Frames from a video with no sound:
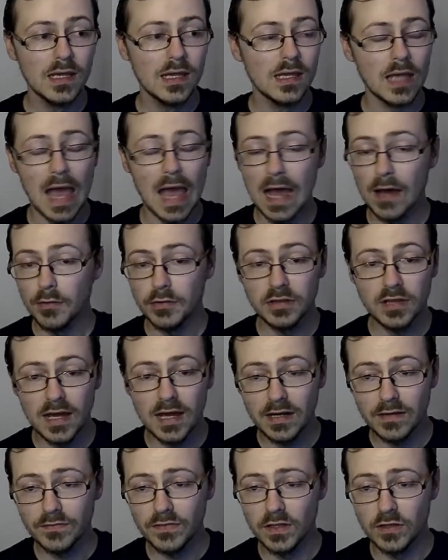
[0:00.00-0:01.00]
Outside
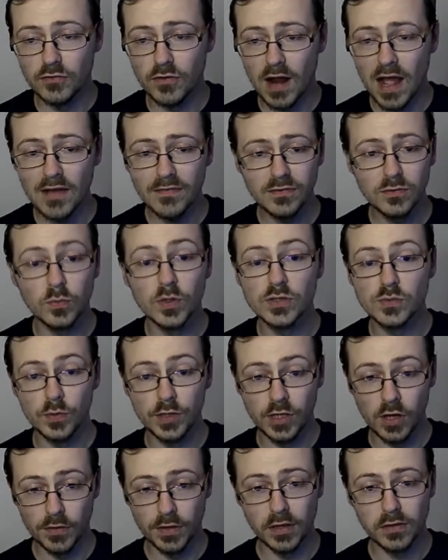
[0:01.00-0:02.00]
of the draft, which we
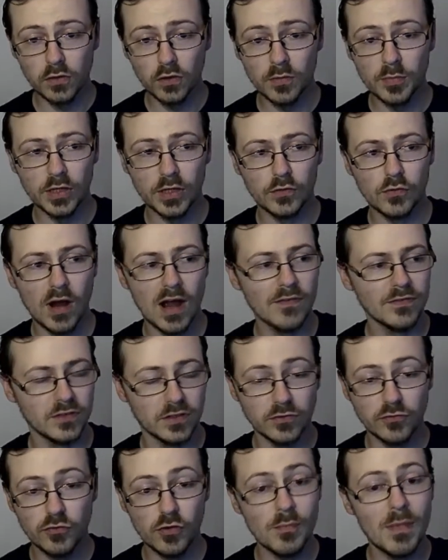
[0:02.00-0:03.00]
know there's going to be a draft, and
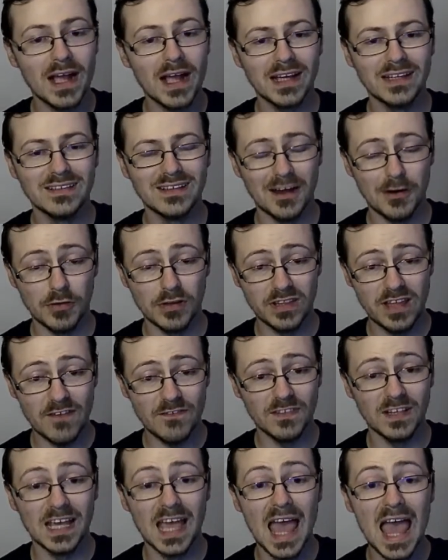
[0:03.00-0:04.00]
Drew McIntyre is
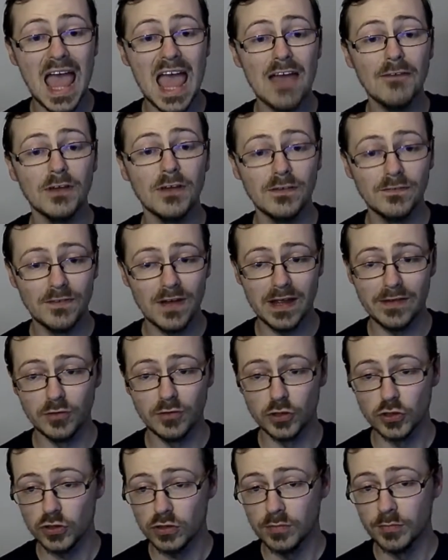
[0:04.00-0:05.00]
definitely a heavy favourite to
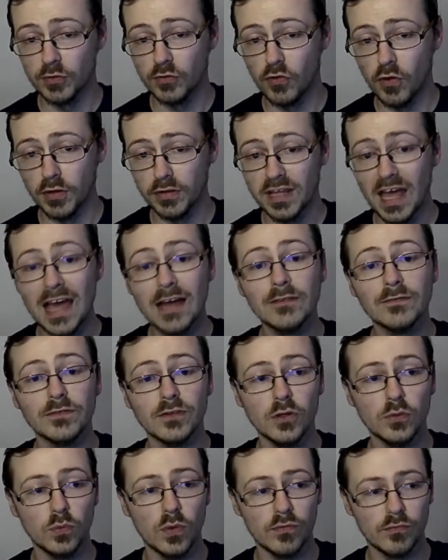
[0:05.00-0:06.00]
come across and feud
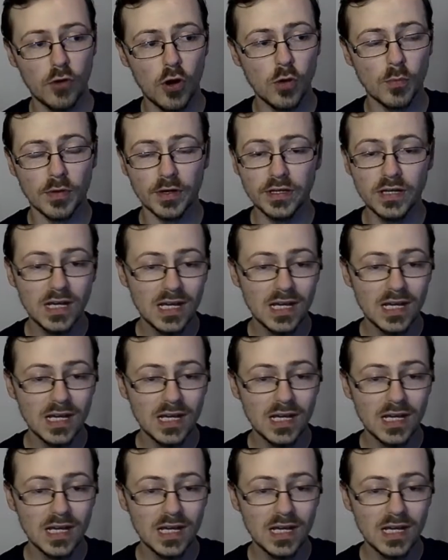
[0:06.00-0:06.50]
with Roman,